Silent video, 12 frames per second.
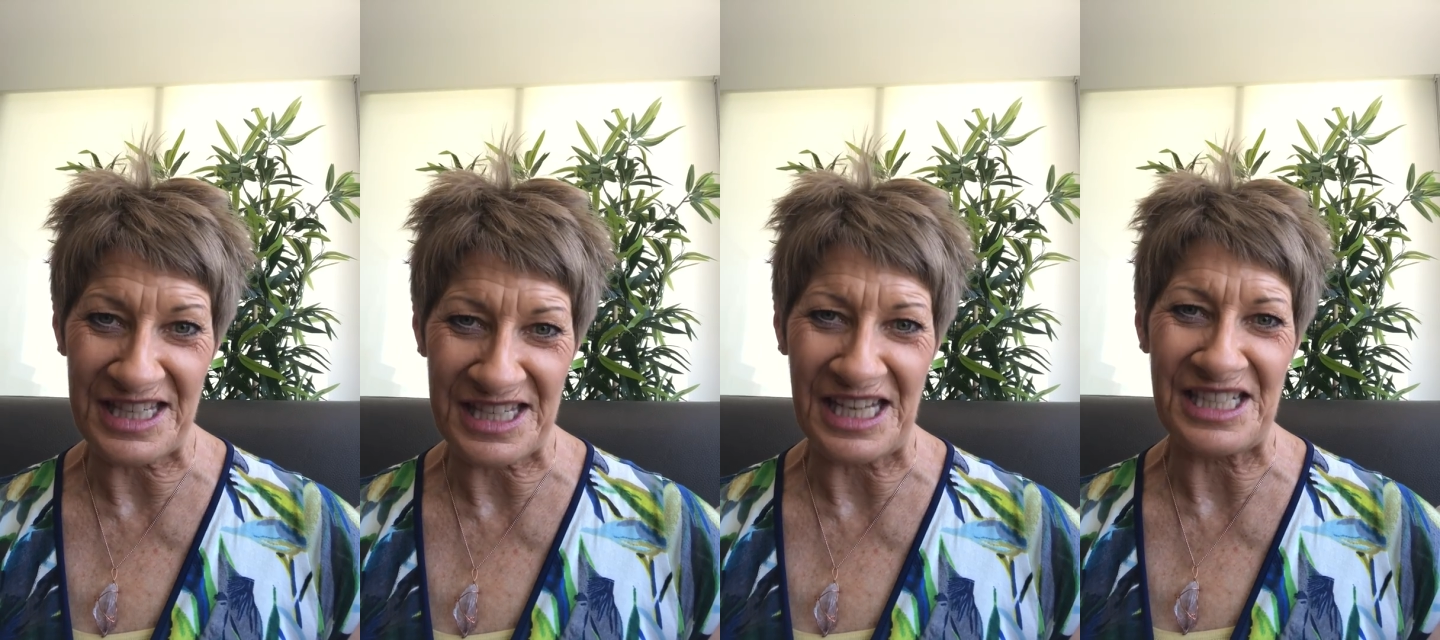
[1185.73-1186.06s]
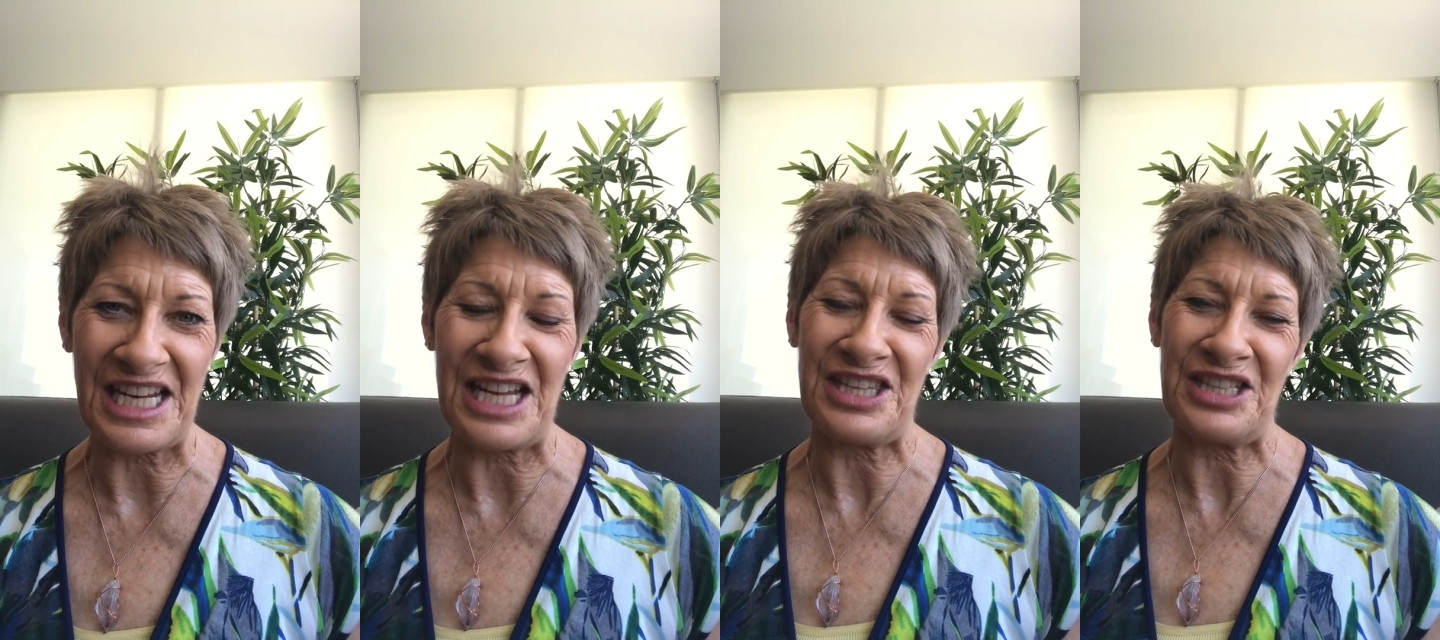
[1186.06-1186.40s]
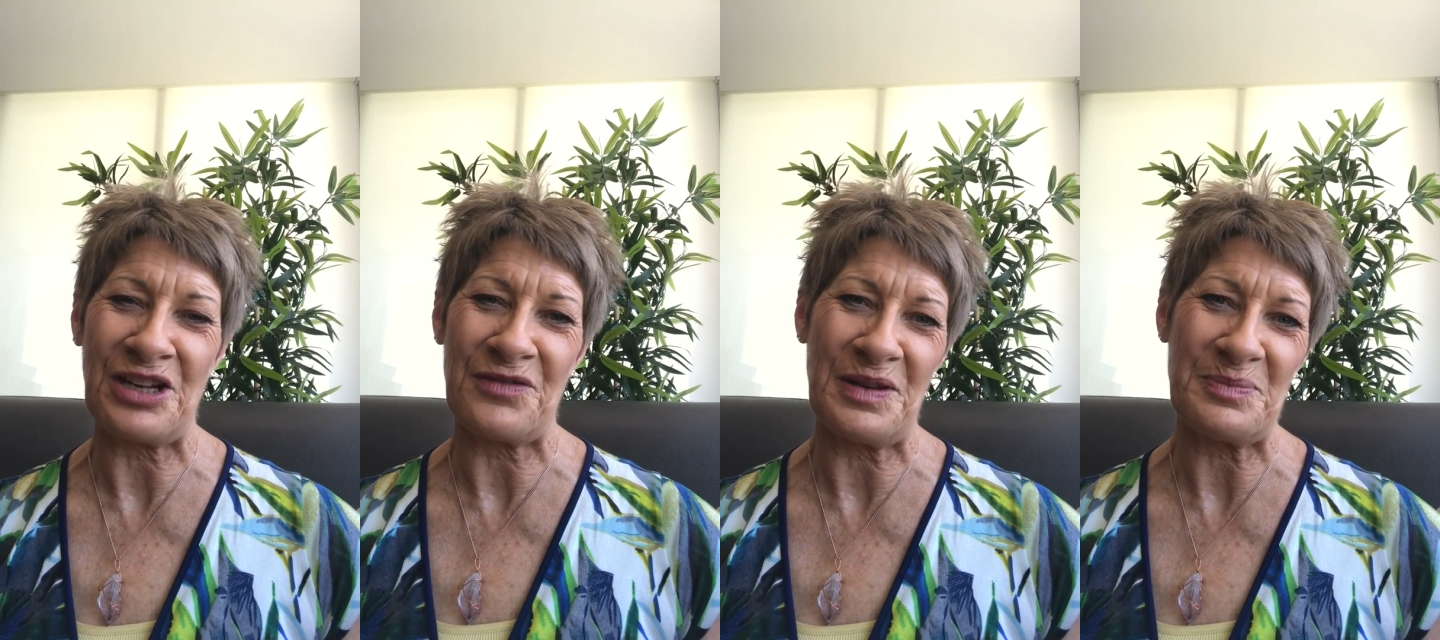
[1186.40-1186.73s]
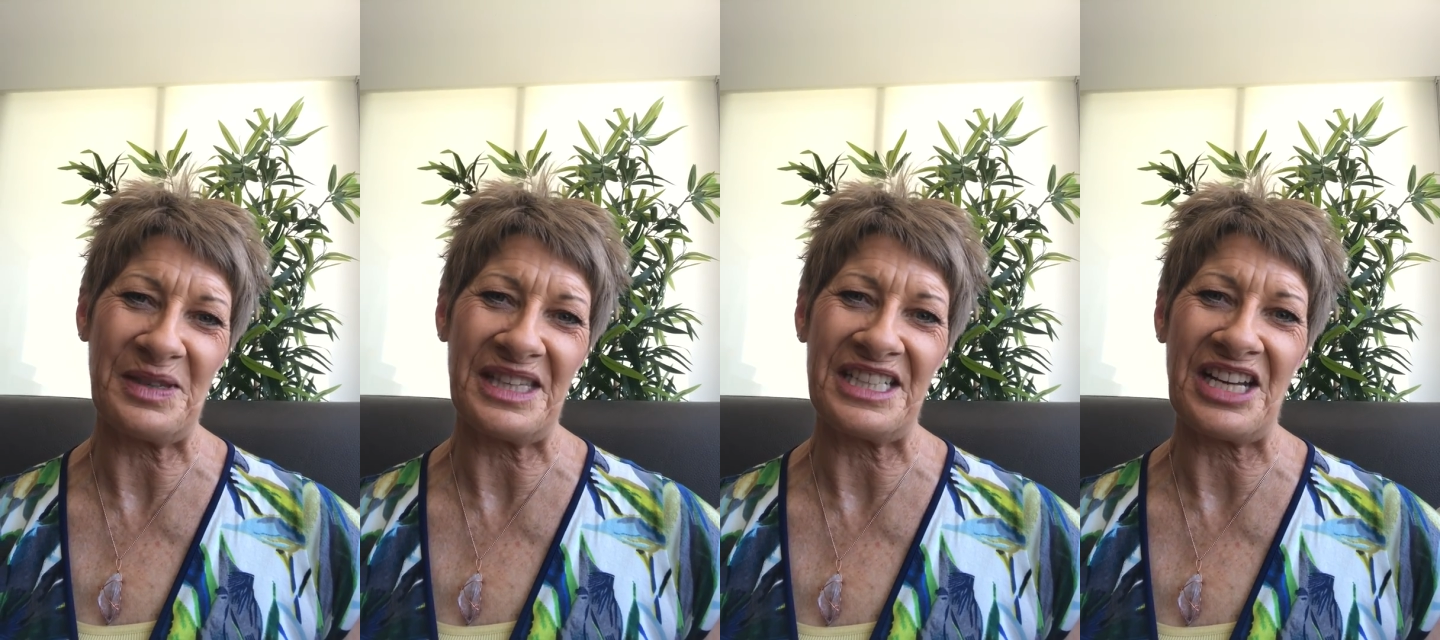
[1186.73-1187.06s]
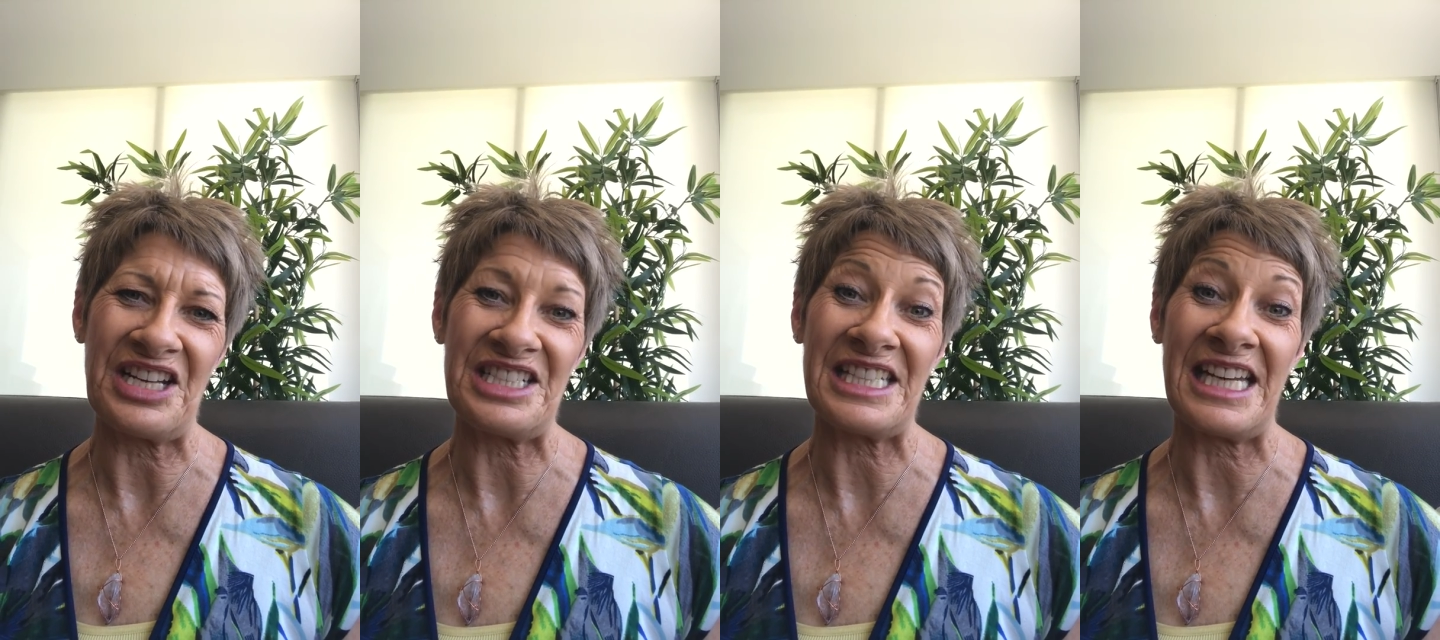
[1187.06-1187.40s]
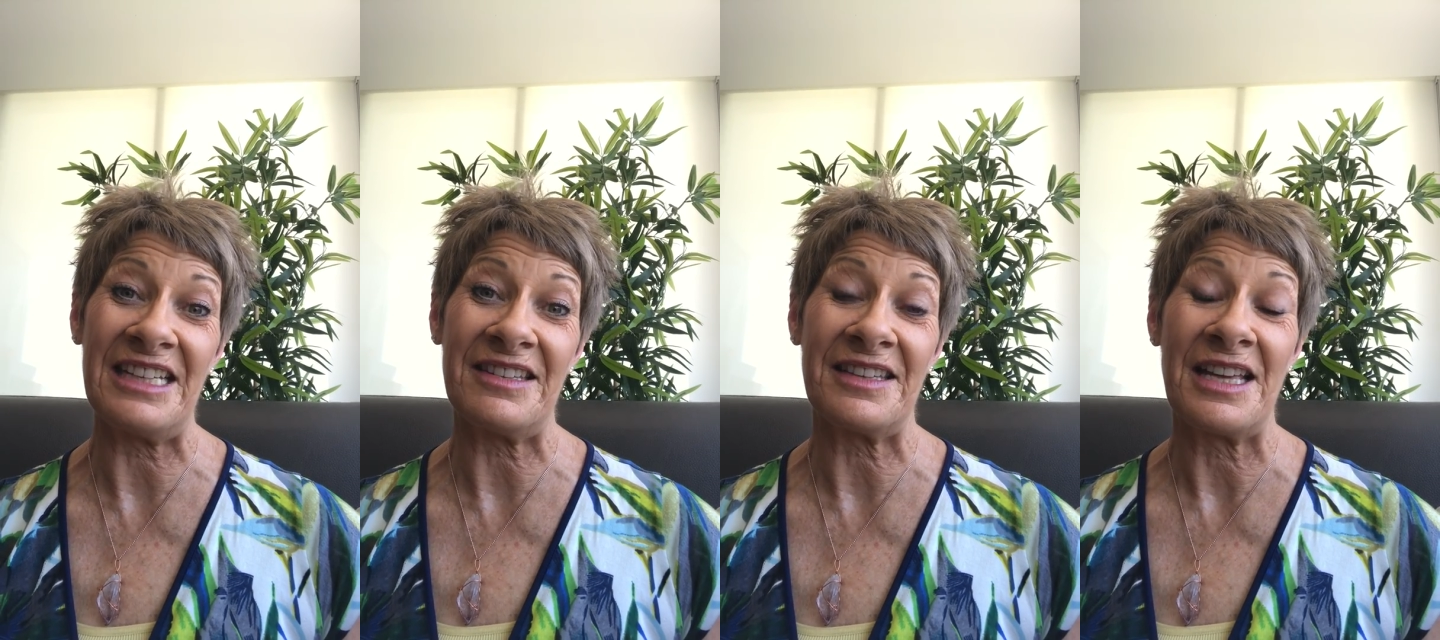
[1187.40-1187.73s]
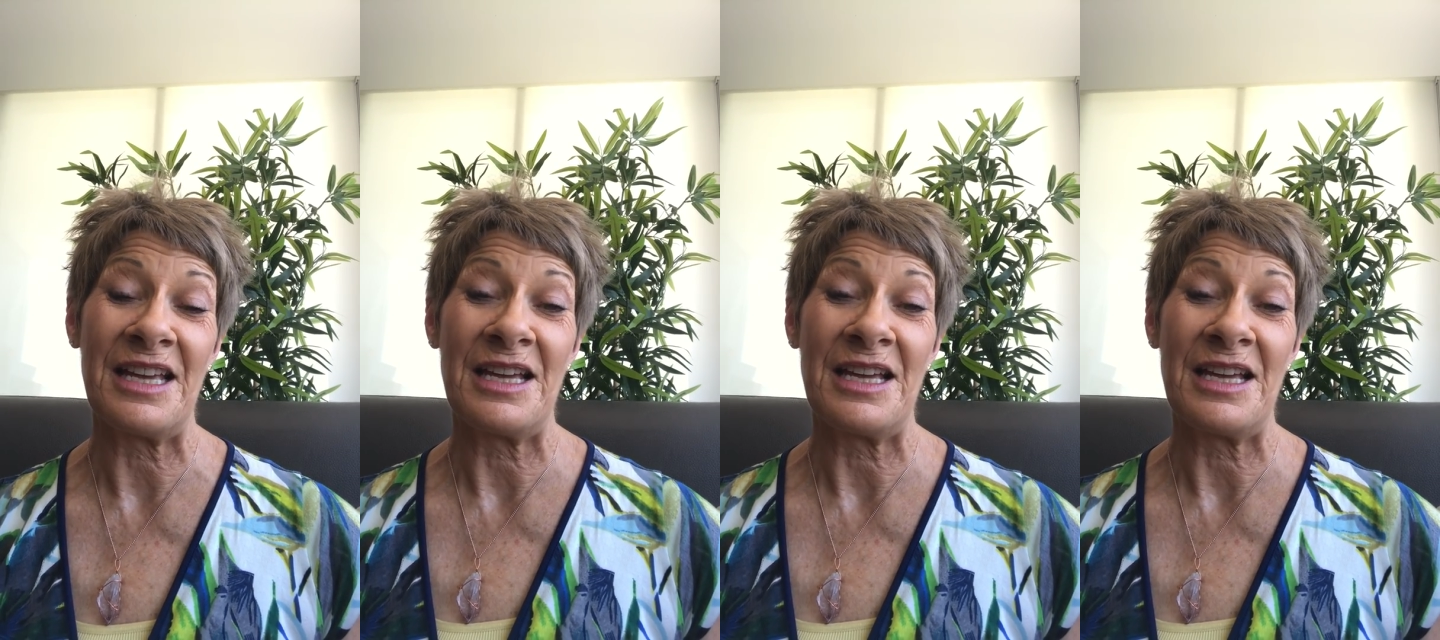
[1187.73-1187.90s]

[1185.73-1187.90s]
Sunday, the November the 19th,